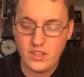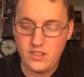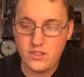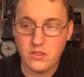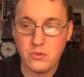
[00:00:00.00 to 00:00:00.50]

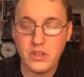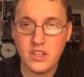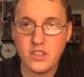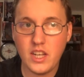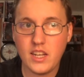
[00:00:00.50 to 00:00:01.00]
So the Queen
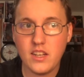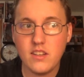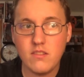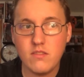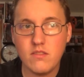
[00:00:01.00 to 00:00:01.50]
is like,
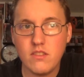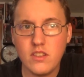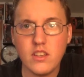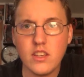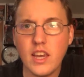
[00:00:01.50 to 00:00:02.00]

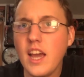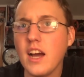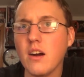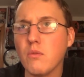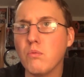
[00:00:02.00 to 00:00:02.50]

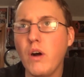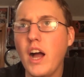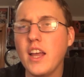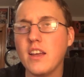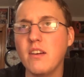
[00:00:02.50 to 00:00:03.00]
yeah,
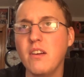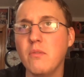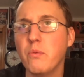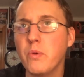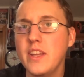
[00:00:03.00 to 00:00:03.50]
why
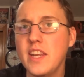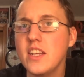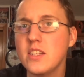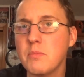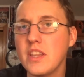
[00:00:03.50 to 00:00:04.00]
we
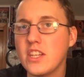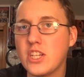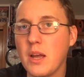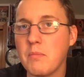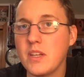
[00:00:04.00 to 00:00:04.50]
need to be the
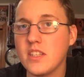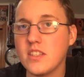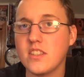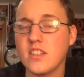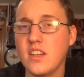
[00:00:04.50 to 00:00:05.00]

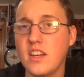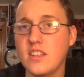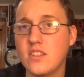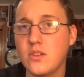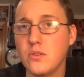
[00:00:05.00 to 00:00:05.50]
champions
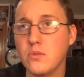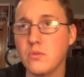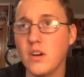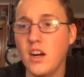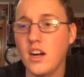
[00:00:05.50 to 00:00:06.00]

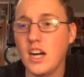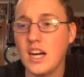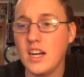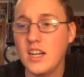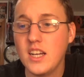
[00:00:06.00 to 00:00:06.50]

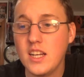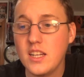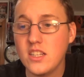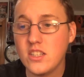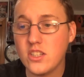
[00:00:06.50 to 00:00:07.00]
to
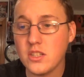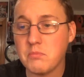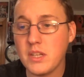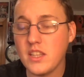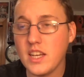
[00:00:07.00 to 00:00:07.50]

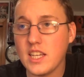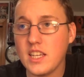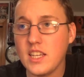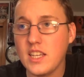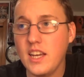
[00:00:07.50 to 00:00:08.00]
just be like,
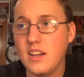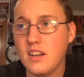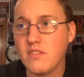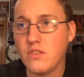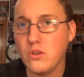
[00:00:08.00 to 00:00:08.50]

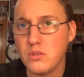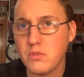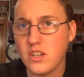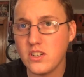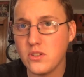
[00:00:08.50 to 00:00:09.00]
yeah, of course
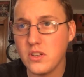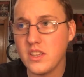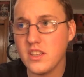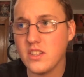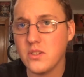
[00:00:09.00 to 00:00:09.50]
we're gonna
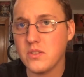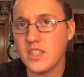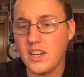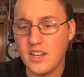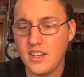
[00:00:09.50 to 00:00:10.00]
join the new
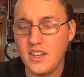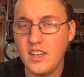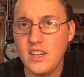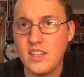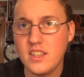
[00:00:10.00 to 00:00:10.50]
Senate.
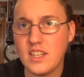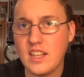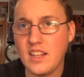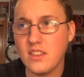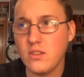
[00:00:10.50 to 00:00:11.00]
Like,
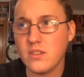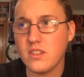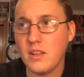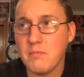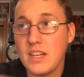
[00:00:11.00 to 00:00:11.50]

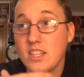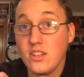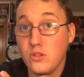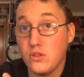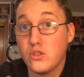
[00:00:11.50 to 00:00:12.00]
that makes
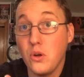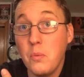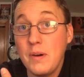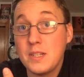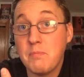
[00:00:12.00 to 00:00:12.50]
us look
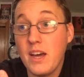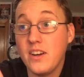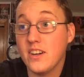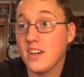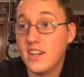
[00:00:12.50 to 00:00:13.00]
so much
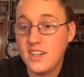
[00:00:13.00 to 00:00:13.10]
better.